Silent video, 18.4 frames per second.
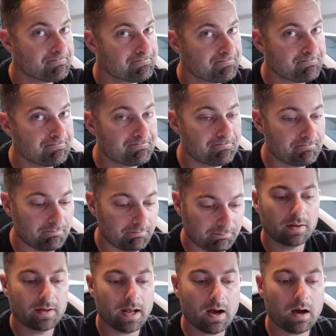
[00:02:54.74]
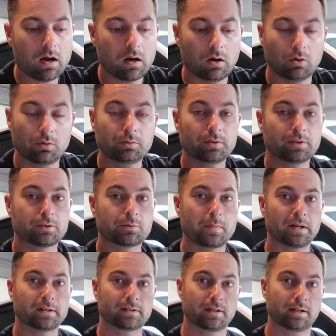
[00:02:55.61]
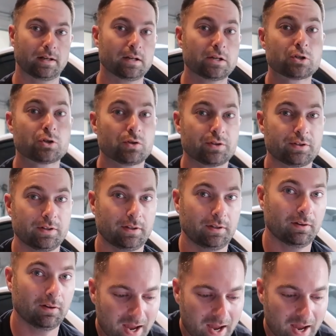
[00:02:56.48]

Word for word: Hmm. No, it's about to get interesting.